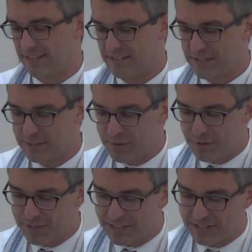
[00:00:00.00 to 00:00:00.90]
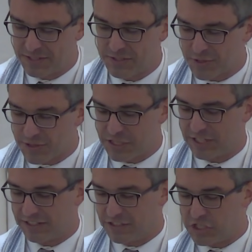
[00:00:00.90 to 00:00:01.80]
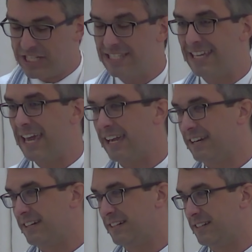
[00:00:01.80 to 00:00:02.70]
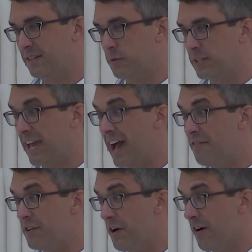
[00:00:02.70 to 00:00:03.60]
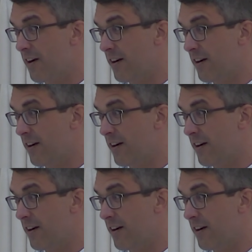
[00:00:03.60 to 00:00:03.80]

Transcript: smoked sturgeon cheesecake with caviar.